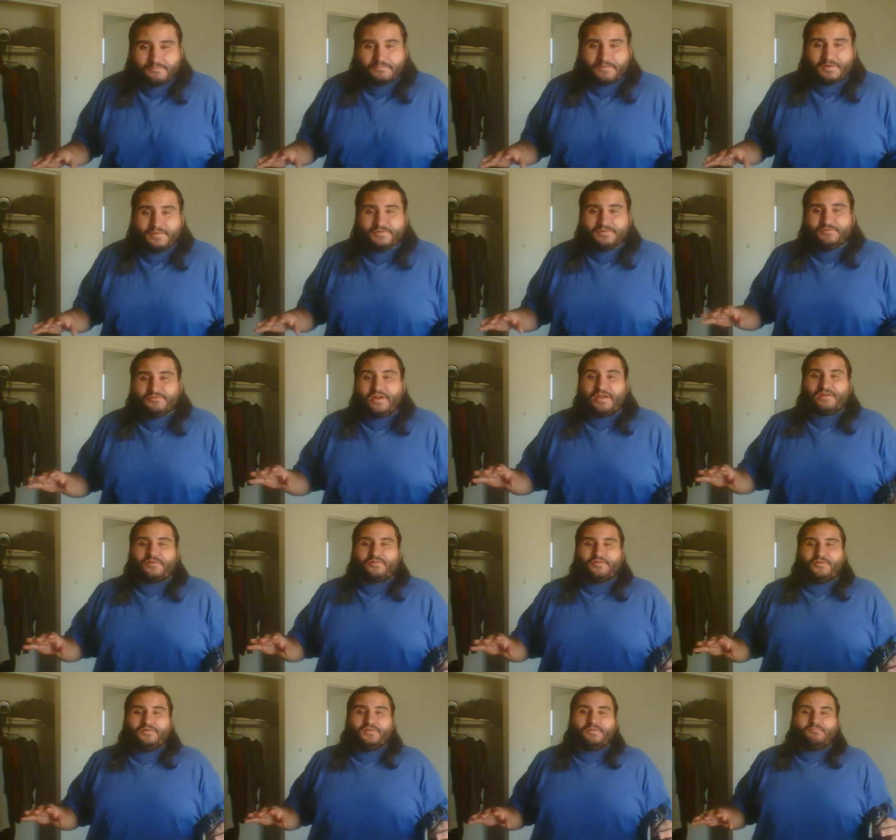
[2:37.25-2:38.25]
But you got
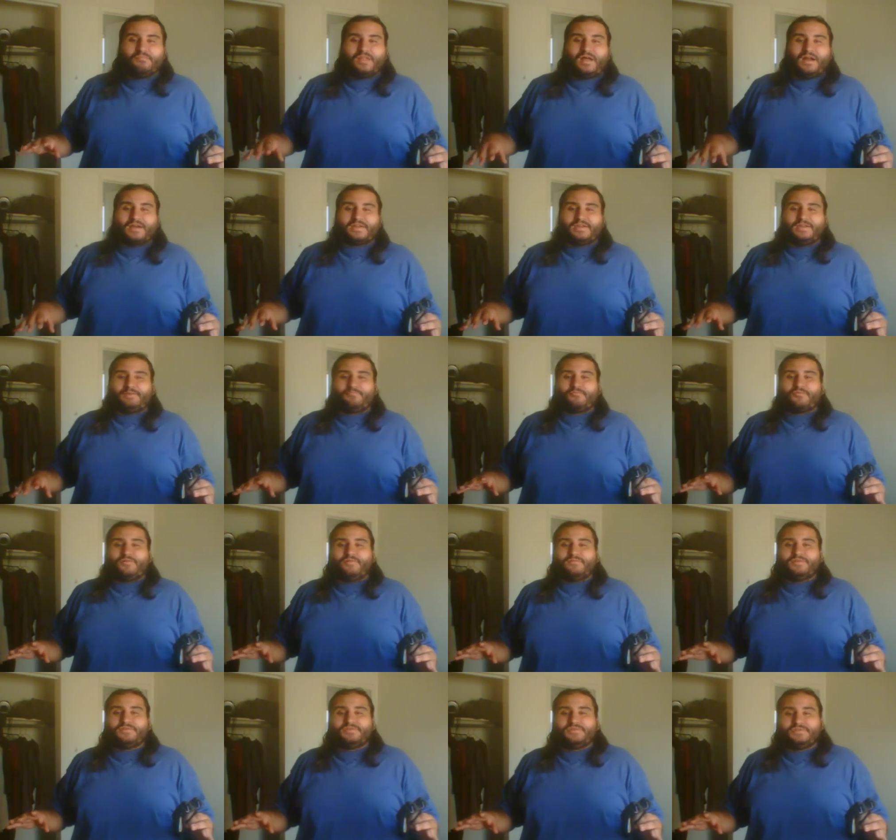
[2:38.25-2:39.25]
to earn the blocking
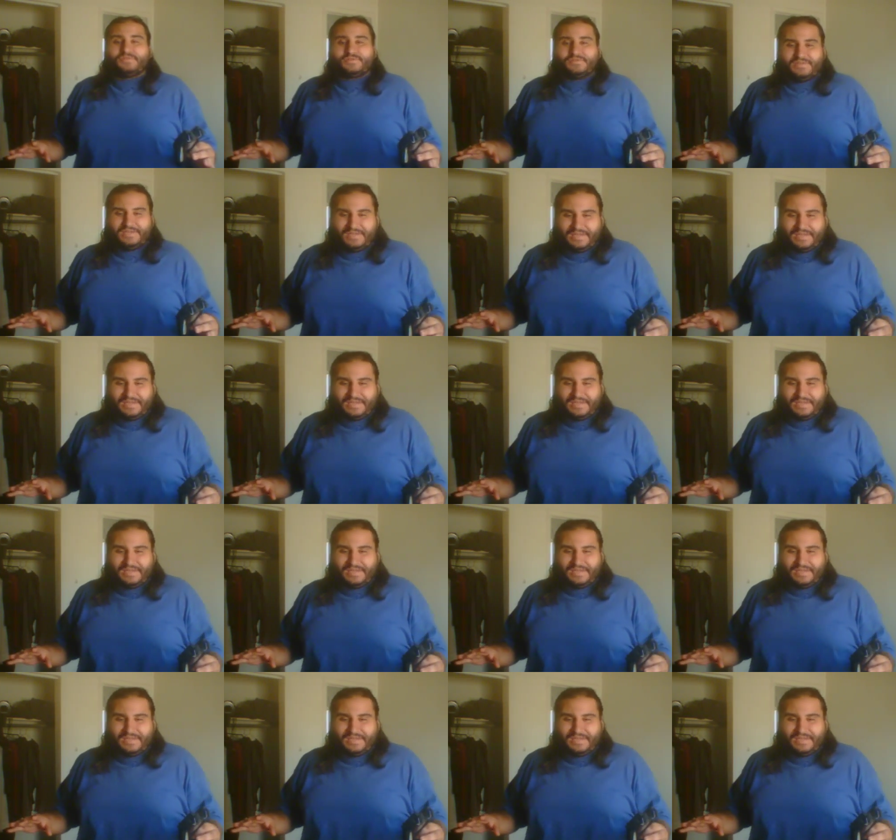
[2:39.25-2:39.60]
privileges.